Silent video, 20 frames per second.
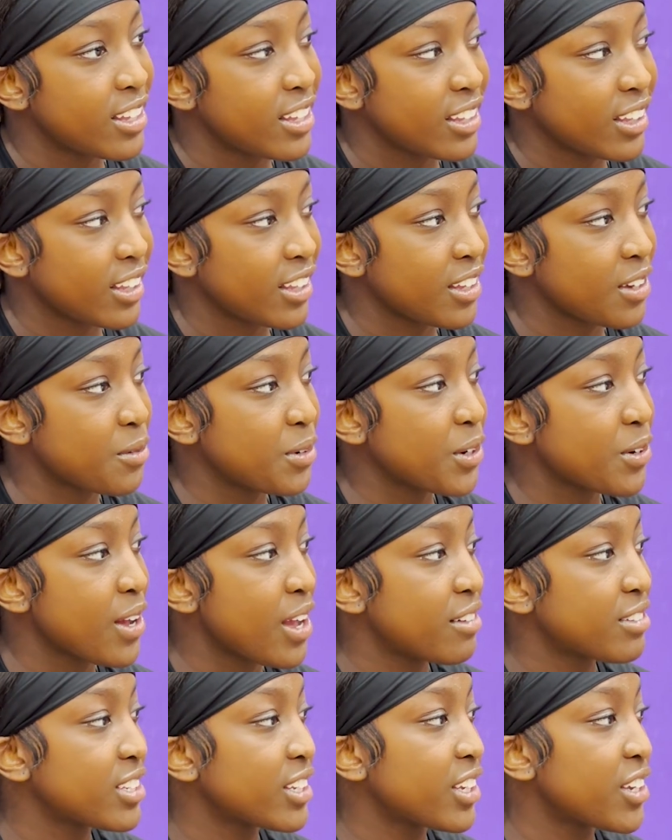Yeah, we're going to
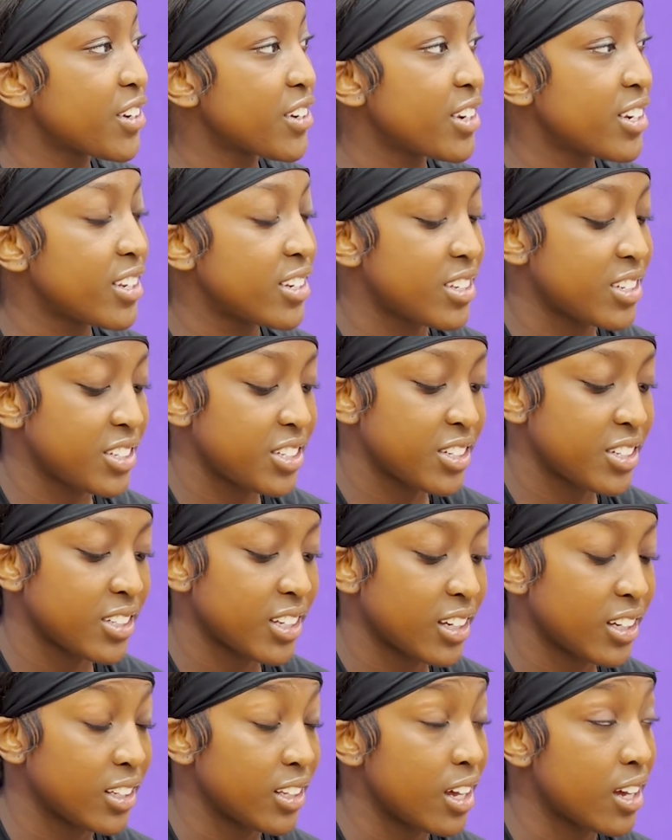have security this year,
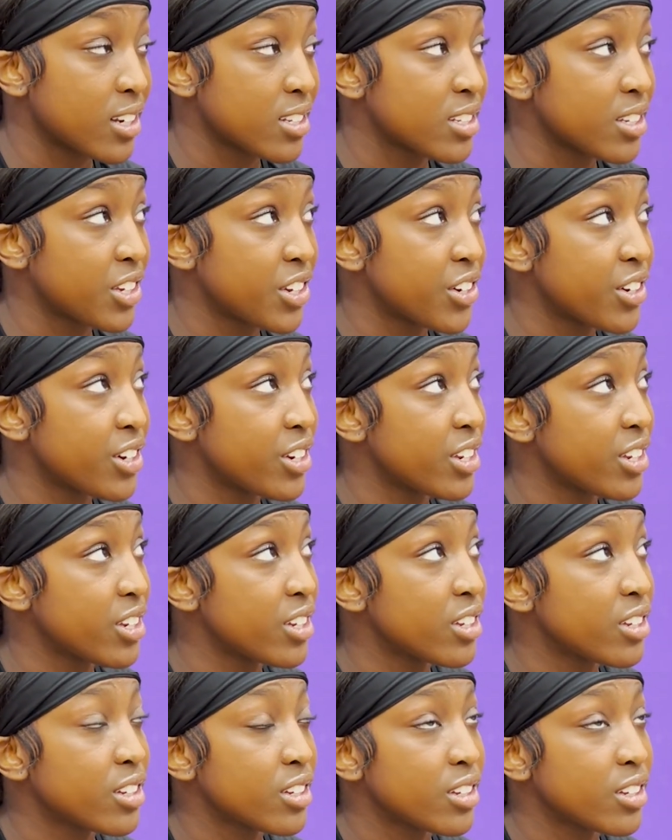like a lot of security.